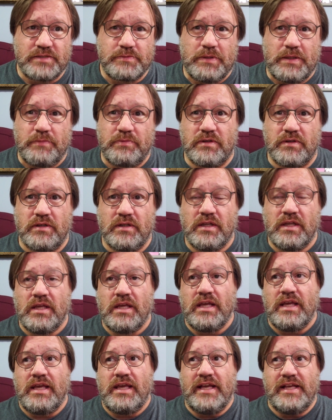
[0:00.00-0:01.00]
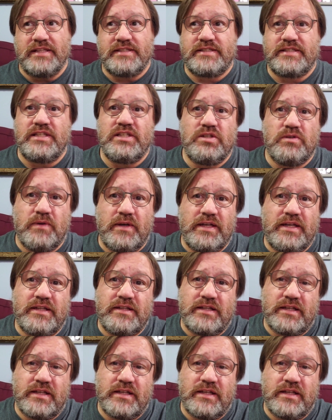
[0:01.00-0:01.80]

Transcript: People insinuated